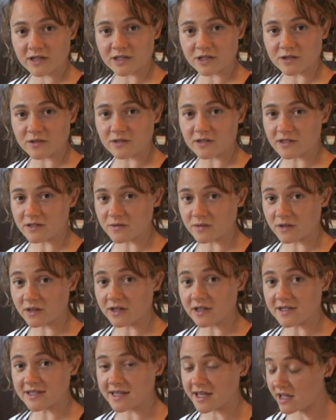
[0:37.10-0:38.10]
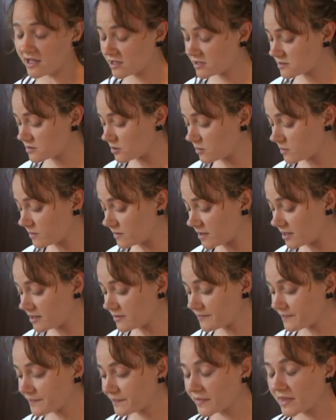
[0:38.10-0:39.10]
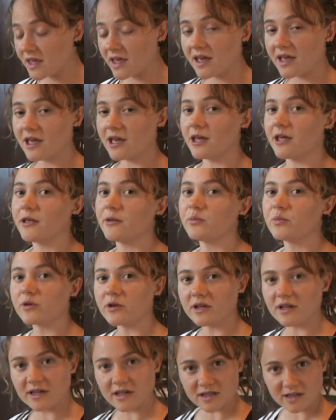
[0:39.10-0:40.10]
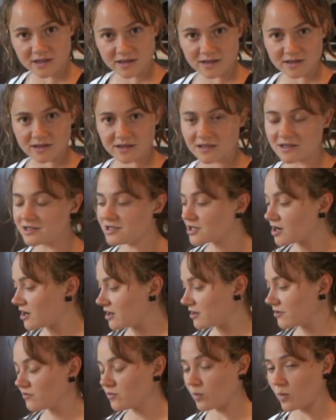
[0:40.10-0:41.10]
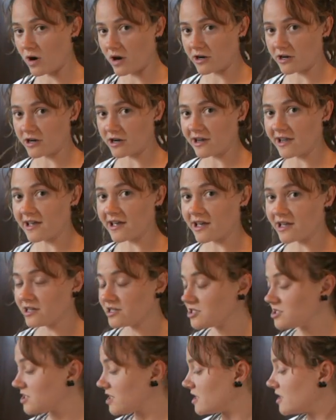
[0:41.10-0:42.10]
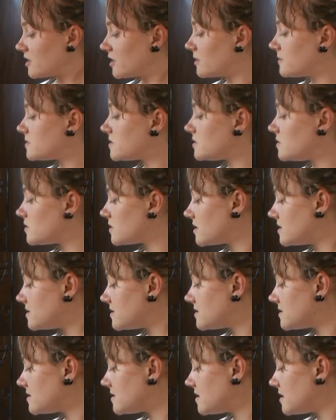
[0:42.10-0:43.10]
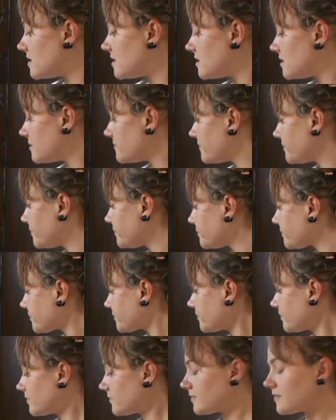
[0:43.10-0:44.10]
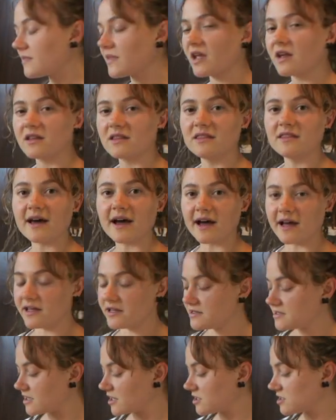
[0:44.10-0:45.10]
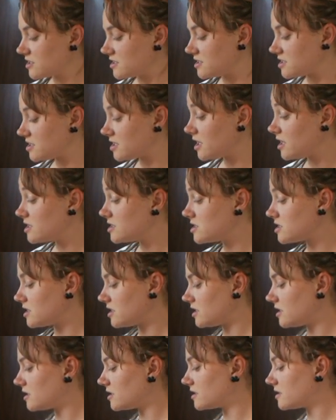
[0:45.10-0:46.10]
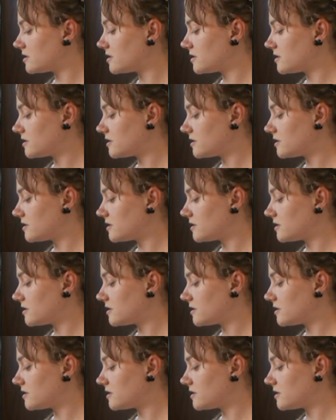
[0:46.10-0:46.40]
going to do is we're going to take a soap nut and put it in the jar of water and shake it up so you can see that it's actually changing